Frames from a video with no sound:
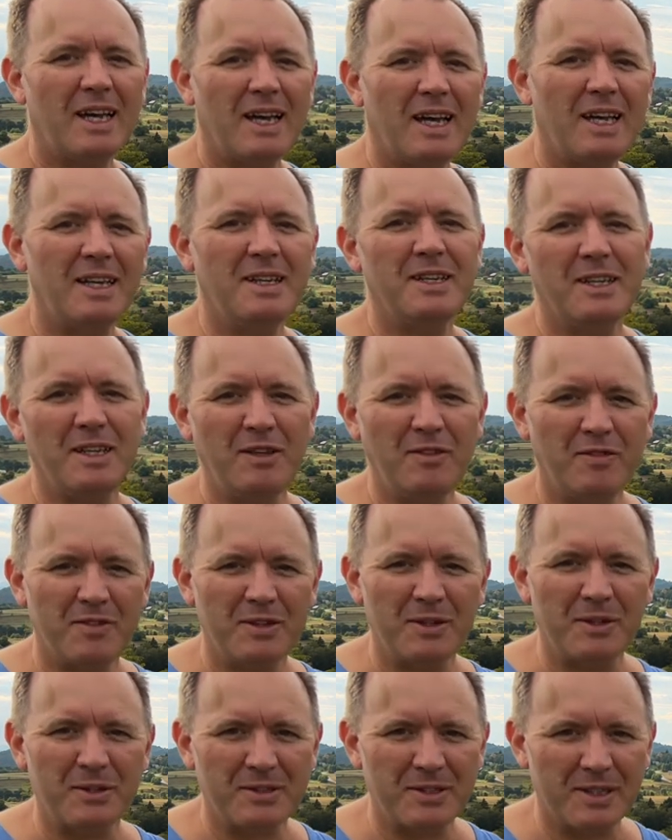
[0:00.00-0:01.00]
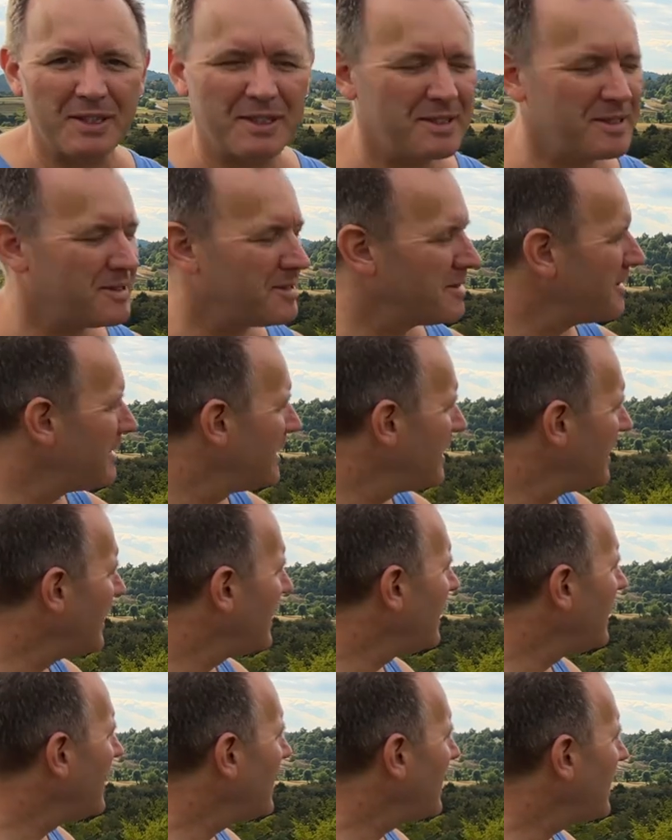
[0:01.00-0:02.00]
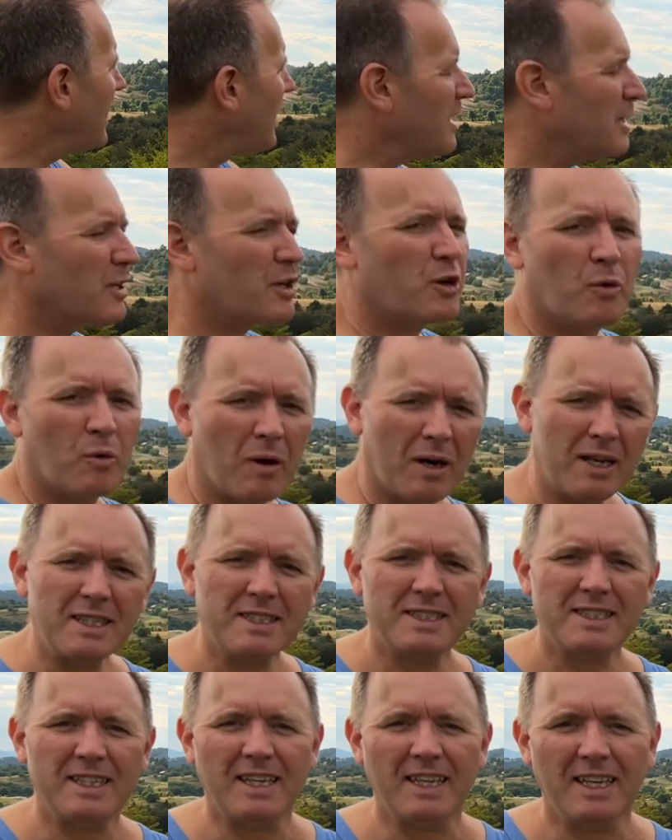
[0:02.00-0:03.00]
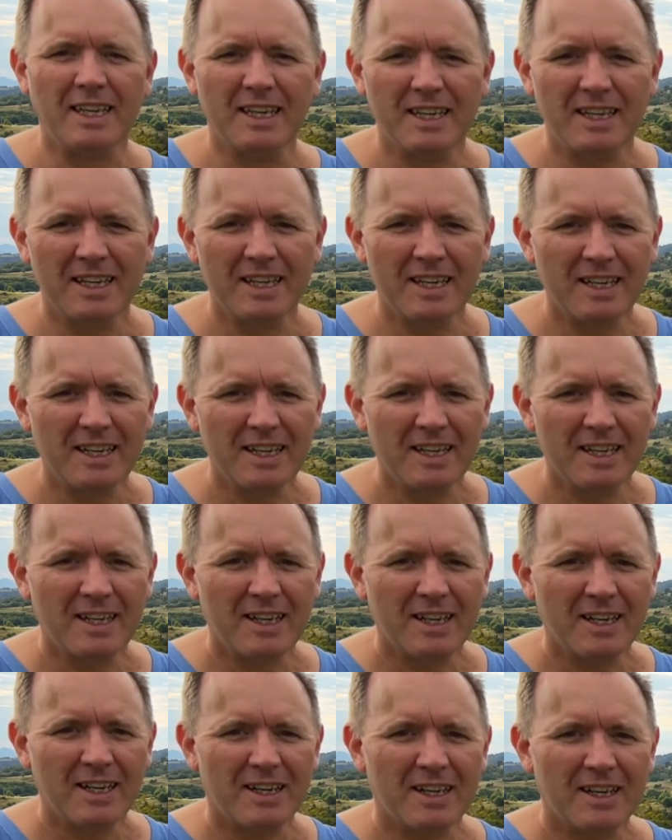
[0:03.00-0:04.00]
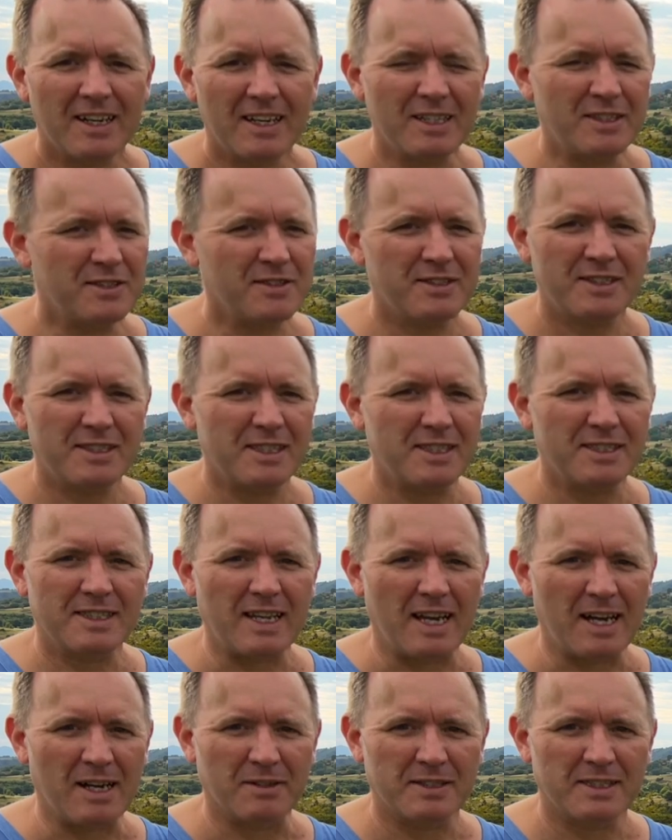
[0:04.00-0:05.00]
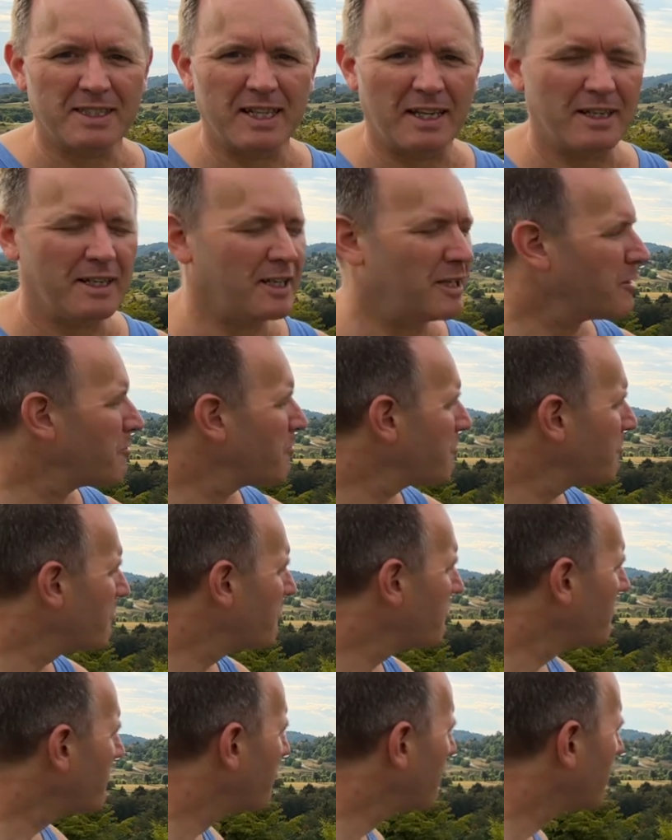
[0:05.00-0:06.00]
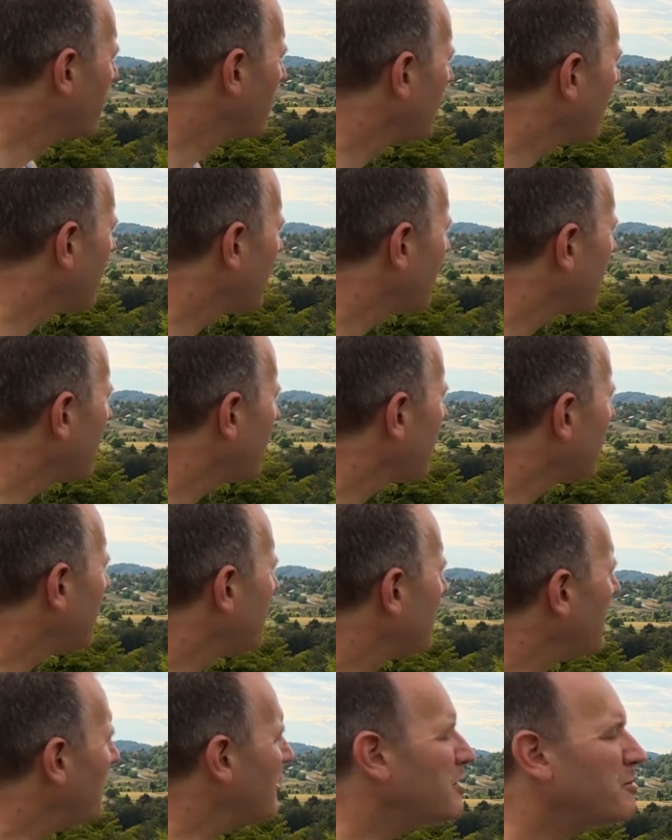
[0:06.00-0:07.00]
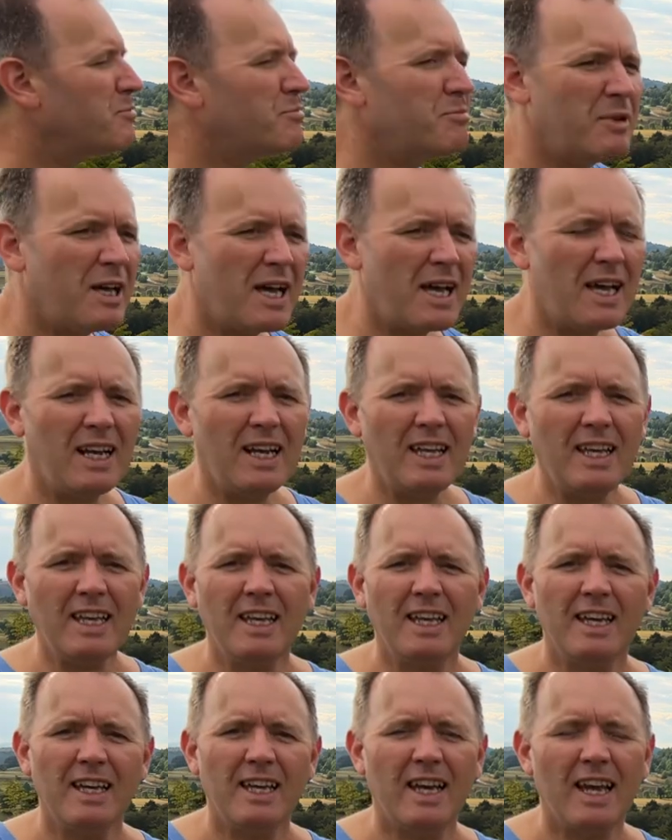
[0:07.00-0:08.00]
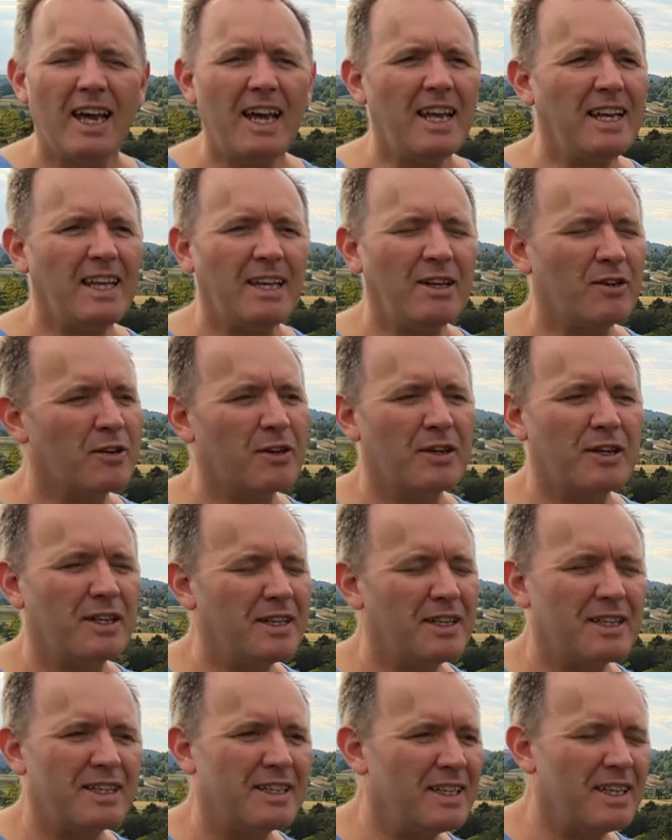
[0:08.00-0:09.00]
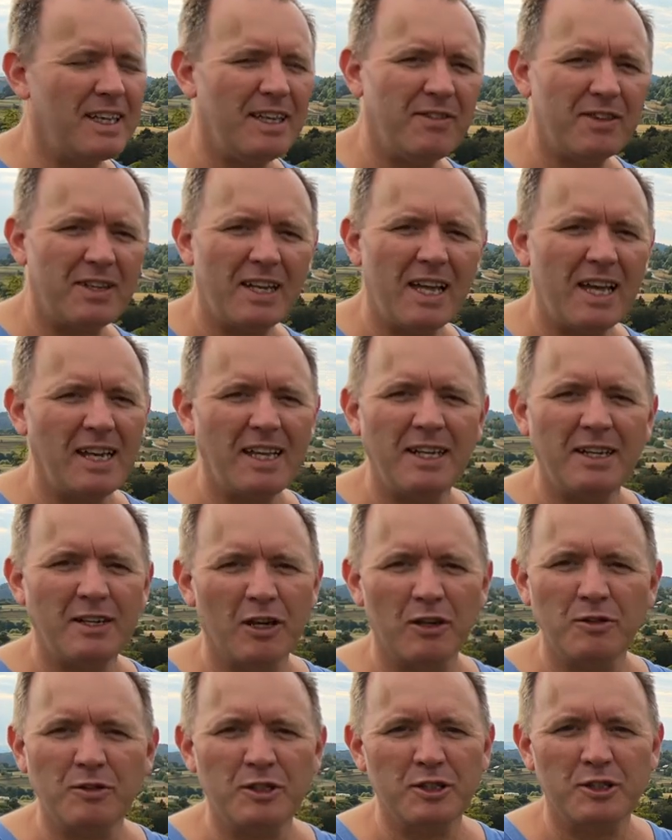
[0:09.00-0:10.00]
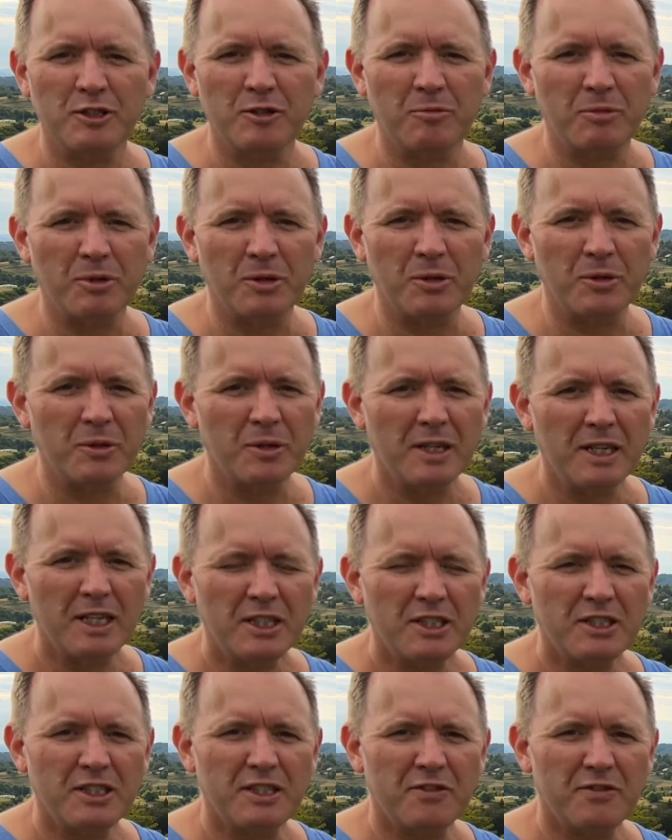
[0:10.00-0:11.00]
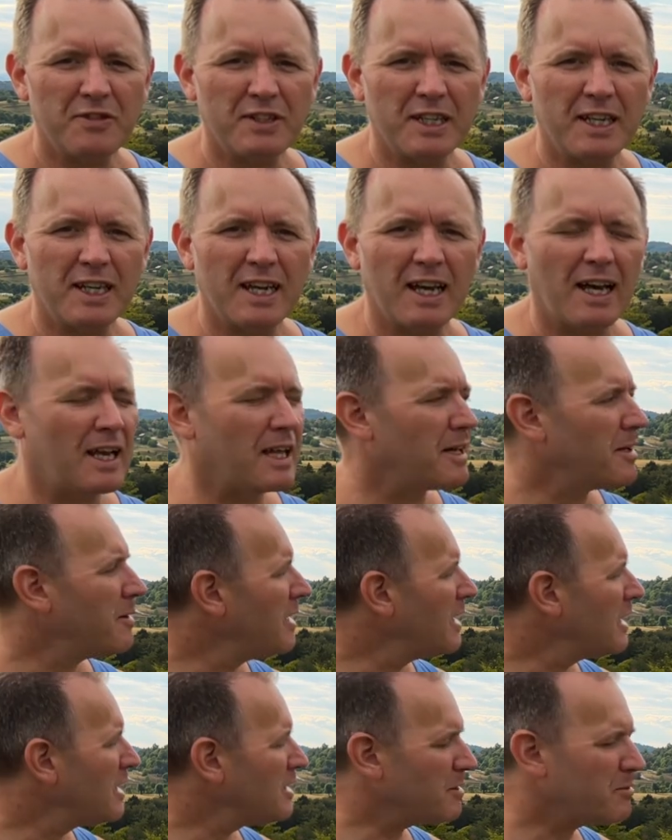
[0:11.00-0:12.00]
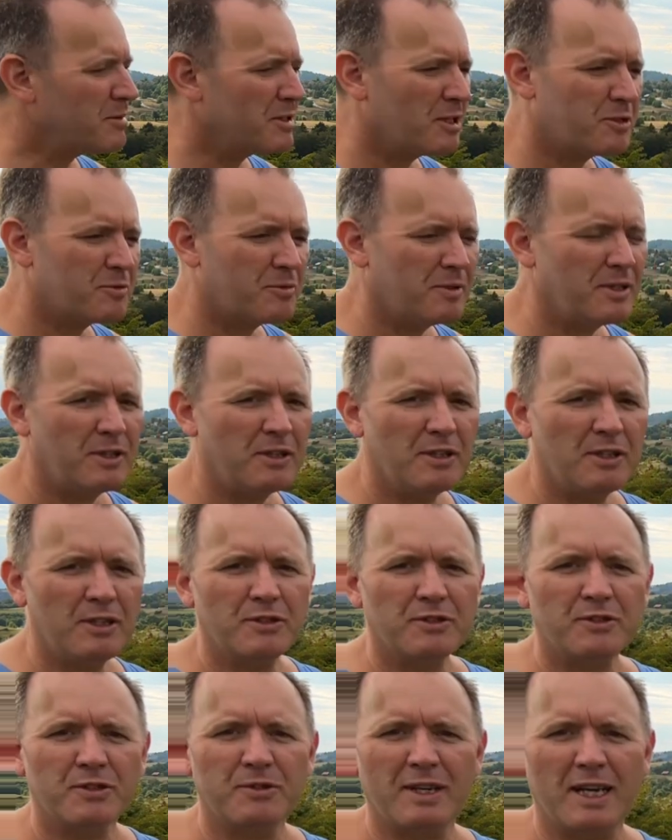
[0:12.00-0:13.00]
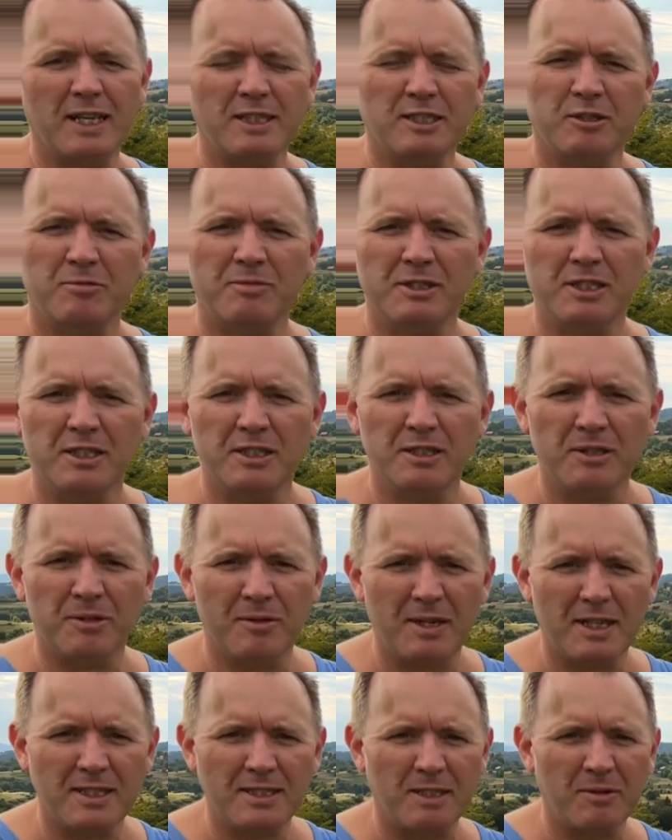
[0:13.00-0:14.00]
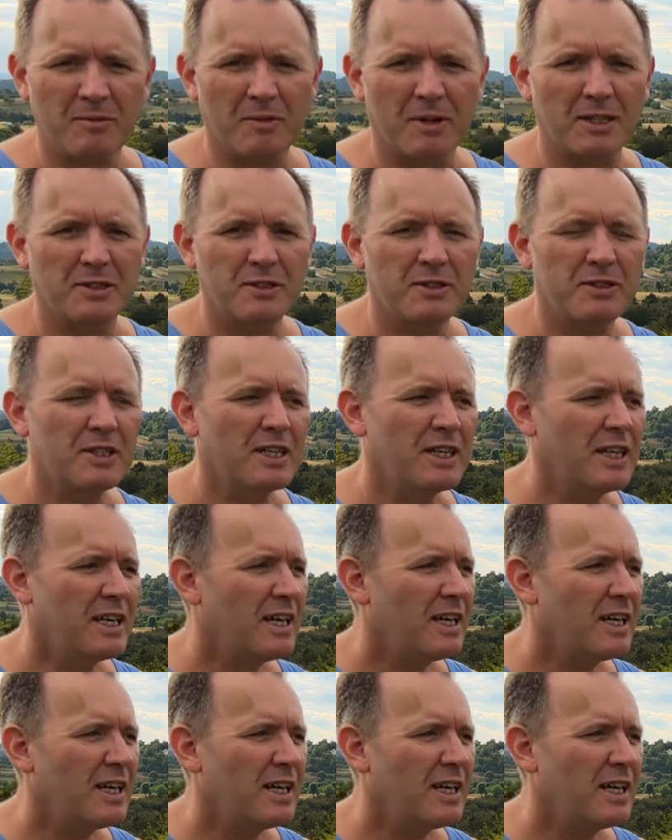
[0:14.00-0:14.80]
ND filter. And the quality is just outstanding. There is barely any or even any noticeable shift in color. Sometimes when you use grads, especially the resin ones,